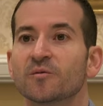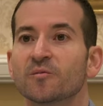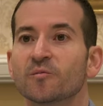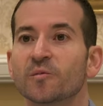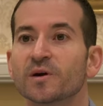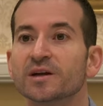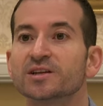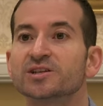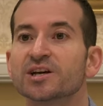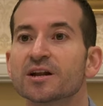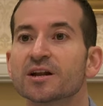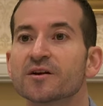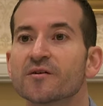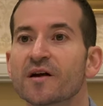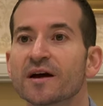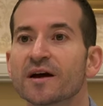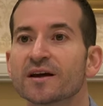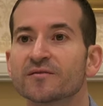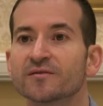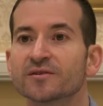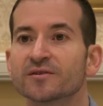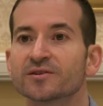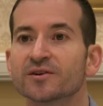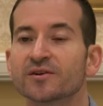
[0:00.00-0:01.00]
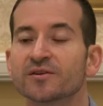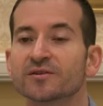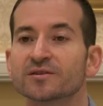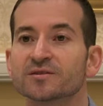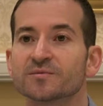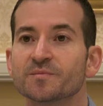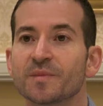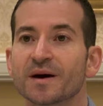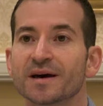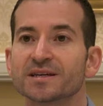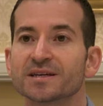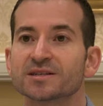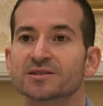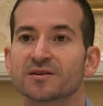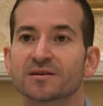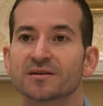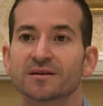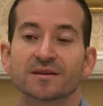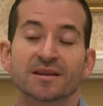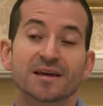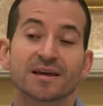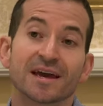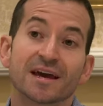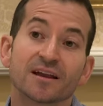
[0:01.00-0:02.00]
We generate returns based
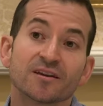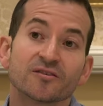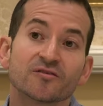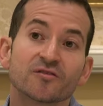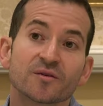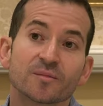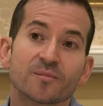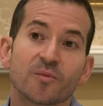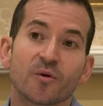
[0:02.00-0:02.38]
on the entry